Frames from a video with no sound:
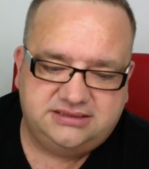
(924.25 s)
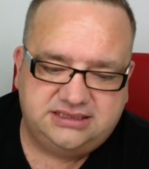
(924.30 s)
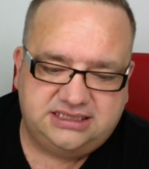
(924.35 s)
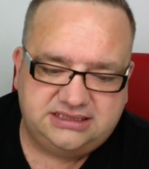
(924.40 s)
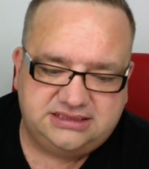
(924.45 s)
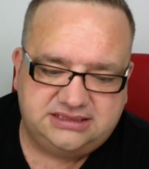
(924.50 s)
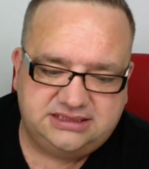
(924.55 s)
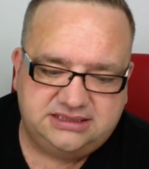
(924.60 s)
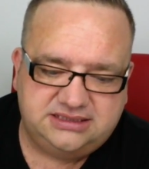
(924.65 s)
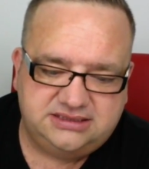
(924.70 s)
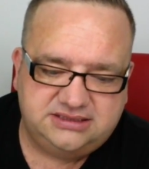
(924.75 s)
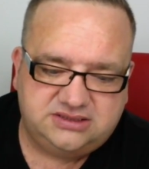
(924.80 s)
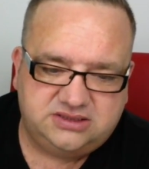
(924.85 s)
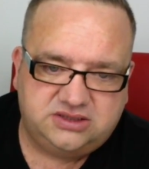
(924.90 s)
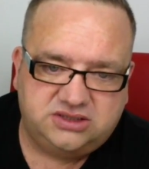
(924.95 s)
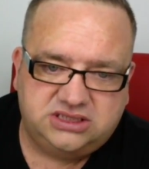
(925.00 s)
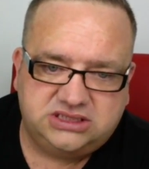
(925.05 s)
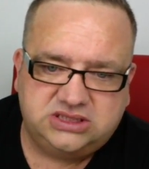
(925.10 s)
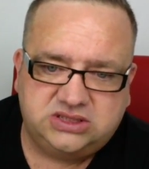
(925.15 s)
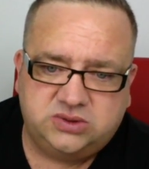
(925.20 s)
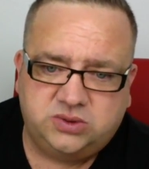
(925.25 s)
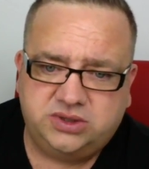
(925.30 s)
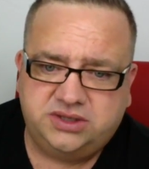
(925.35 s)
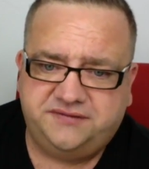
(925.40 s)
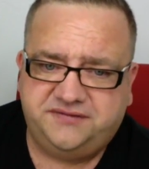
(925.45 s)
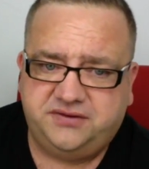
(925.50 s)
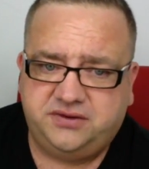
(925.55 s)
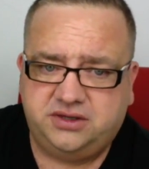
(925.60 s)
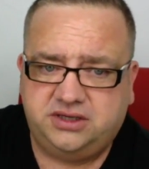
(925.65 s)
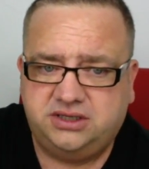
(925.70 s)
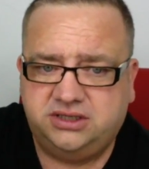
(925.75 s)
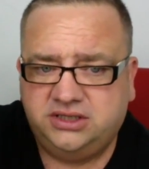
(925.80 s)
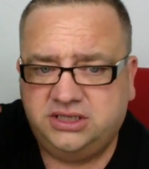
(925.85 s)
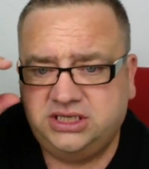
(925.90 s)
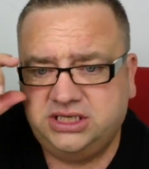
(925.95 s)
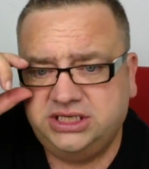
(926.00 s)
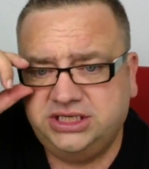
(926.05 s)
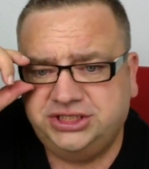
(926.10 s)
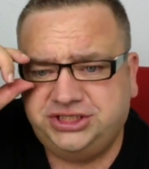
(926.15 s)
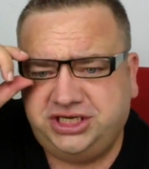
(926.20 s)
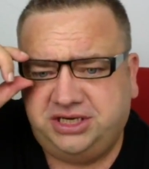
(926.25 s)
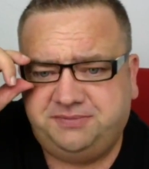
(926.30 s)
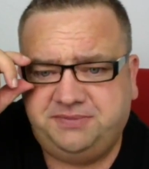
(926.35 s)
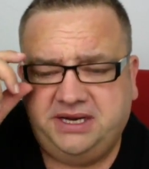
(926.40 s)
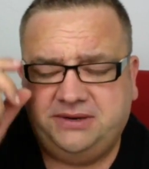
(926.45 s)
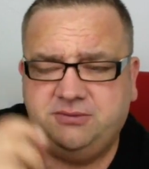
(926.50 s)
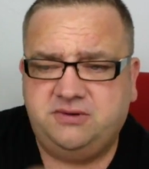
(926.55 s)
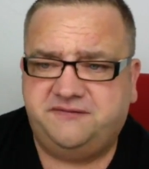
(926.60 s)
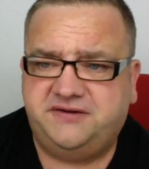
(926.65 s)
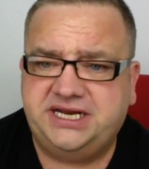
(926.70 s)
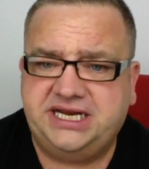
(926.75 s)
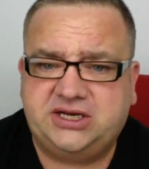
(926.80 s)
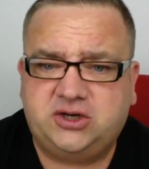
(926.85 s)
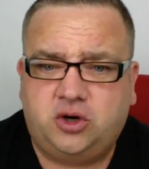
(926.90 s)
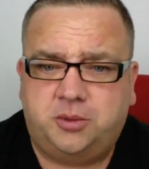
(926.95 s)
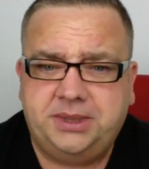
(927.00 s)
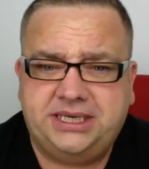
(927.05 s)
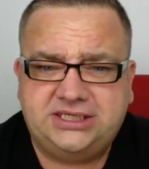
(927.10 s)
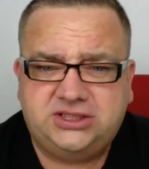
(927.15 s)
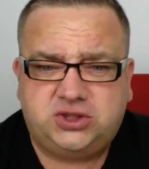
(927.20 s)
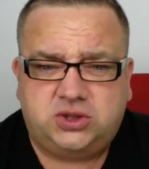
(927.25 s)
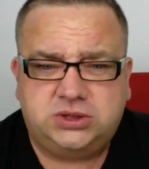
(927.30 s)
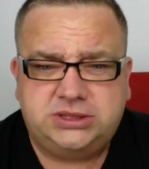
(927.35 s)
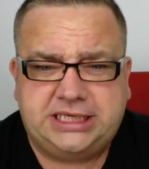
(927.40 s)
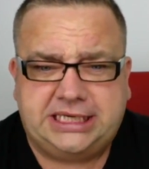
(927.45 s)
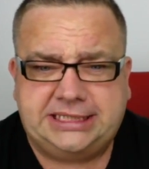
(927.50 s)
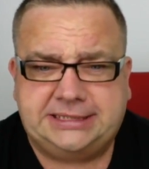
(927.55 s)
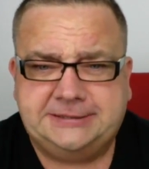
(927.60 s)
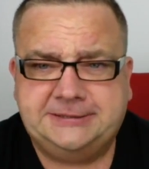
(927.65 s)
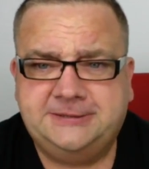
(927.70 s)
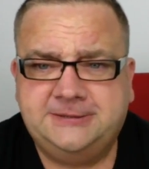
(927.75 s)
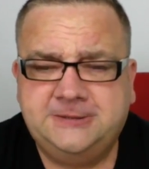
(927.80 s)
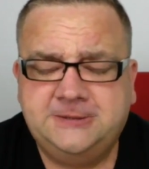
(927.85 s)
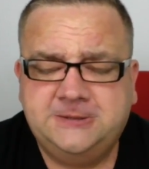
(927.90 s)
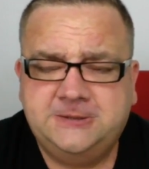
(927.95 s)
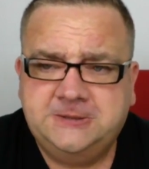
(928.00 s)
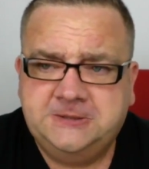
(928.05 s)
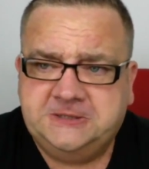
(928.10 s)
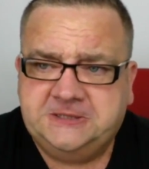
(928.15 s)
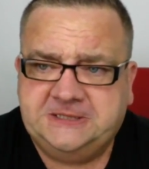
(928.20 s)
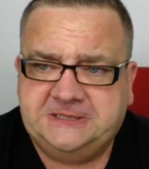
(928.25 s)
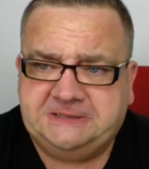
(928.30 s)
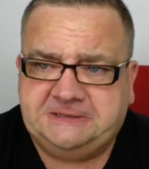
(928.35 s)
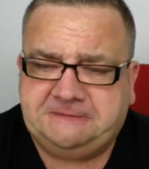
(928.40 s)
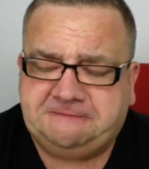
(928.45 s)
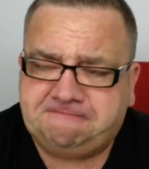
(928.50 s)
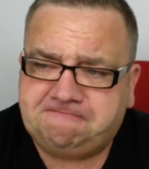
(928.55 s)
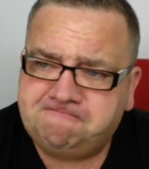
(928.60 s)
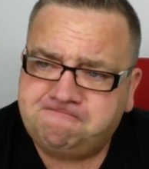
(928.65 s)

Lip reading: That's it. So I don't know if you've got to chip in with any comments on that. Yeah.